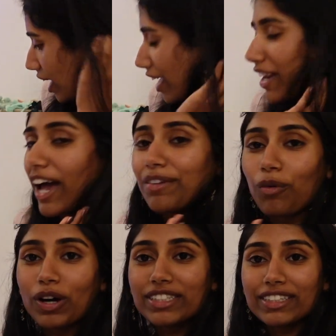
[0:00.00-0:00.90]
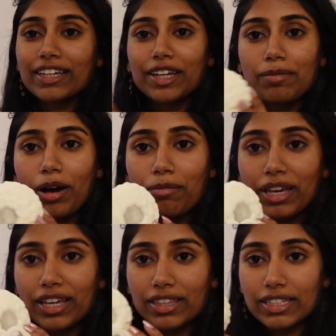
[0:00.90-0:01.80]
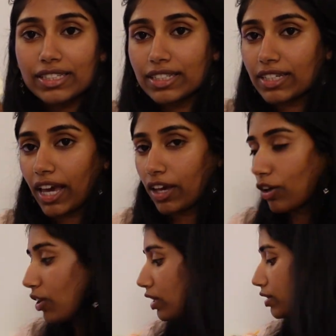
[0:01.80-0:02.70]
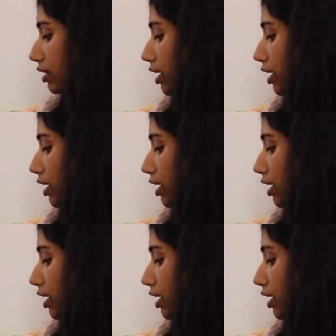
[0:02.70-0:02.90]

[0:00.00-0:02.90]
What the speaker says: And I was thinking about making this the tail,